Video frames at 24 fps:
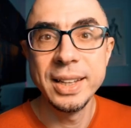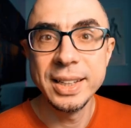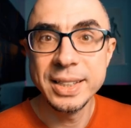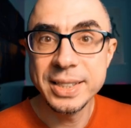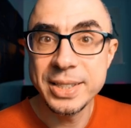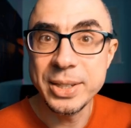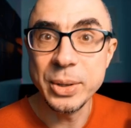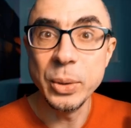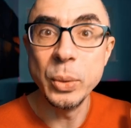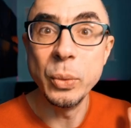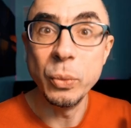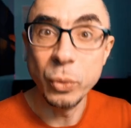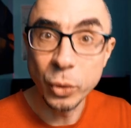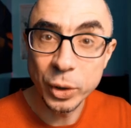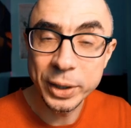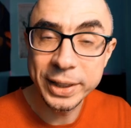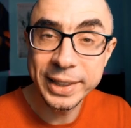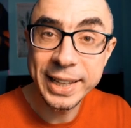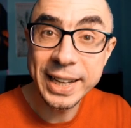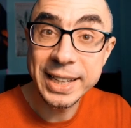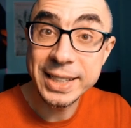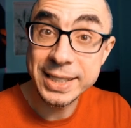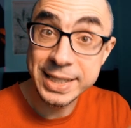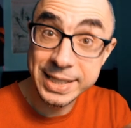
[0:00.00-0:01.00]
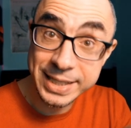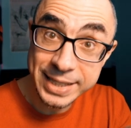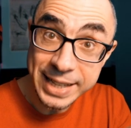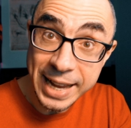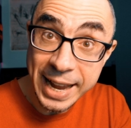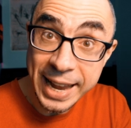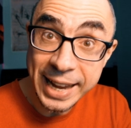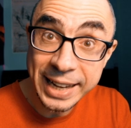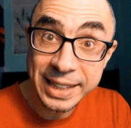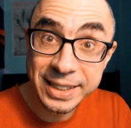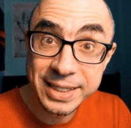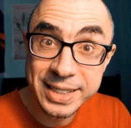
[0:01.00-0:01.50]
So what does
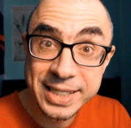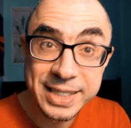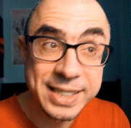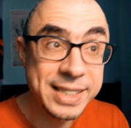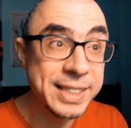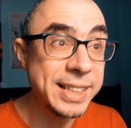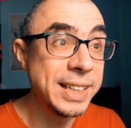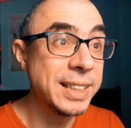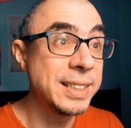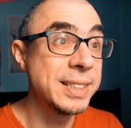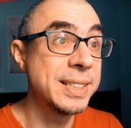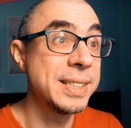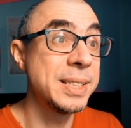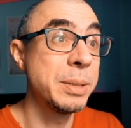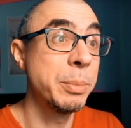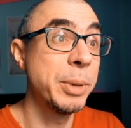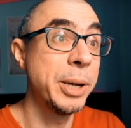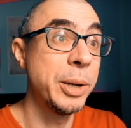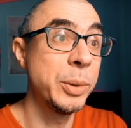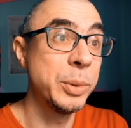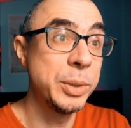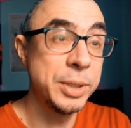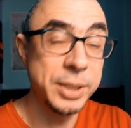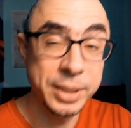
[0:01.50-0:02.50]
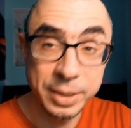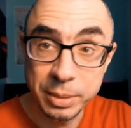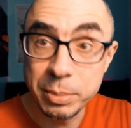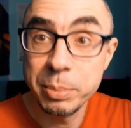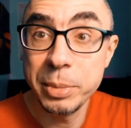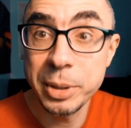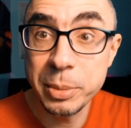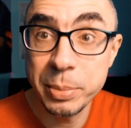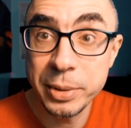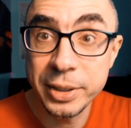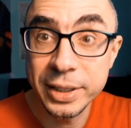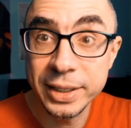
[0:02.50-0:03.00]
science tell us about
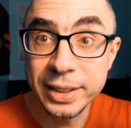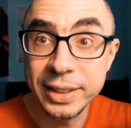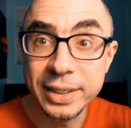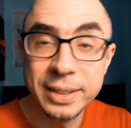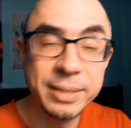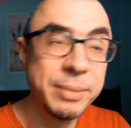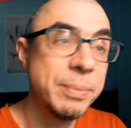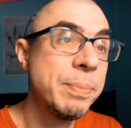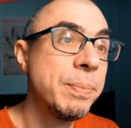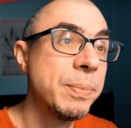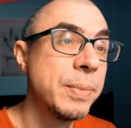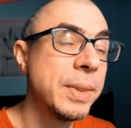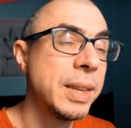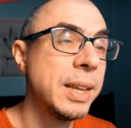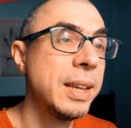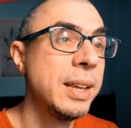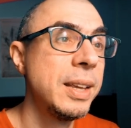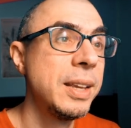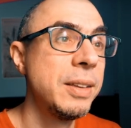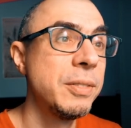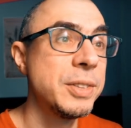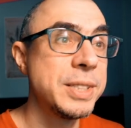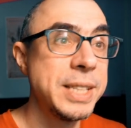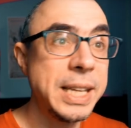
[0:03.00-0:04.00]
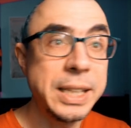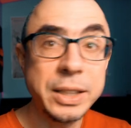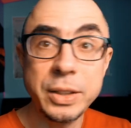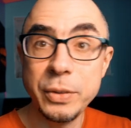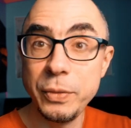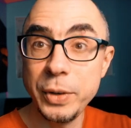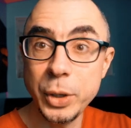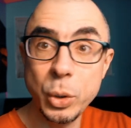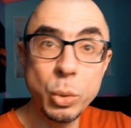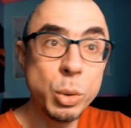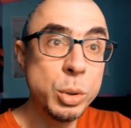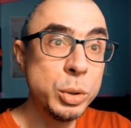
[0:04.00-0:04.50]
Berberine? For that,
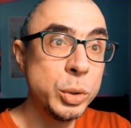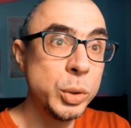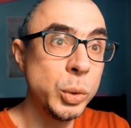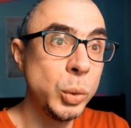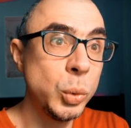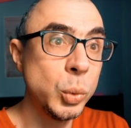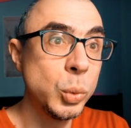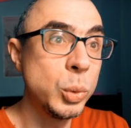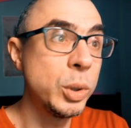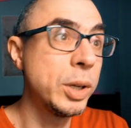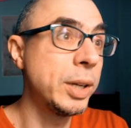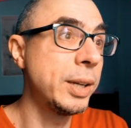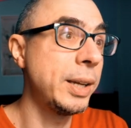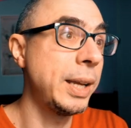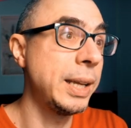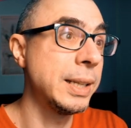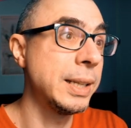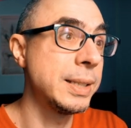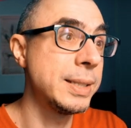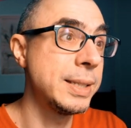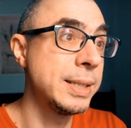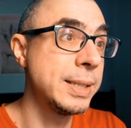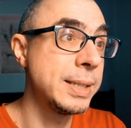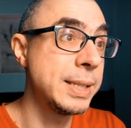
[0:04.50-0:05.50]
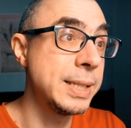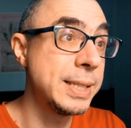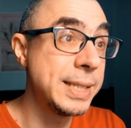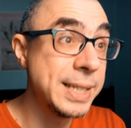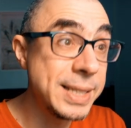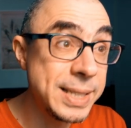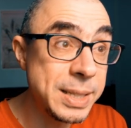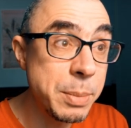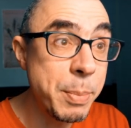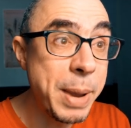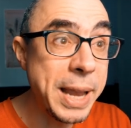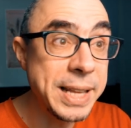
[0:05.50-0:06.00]
we're going to look at the
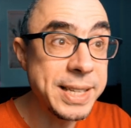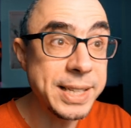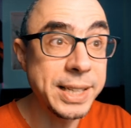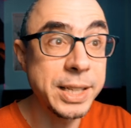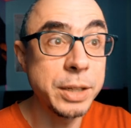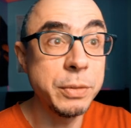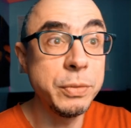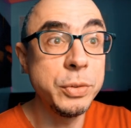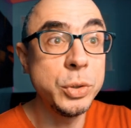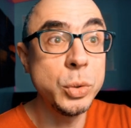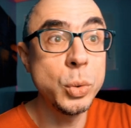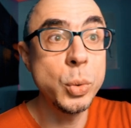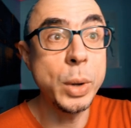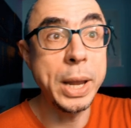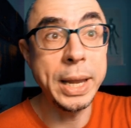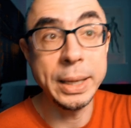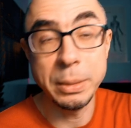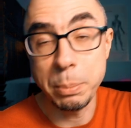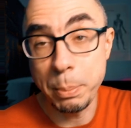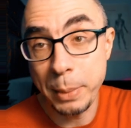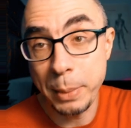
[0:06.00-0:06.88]
systematic review and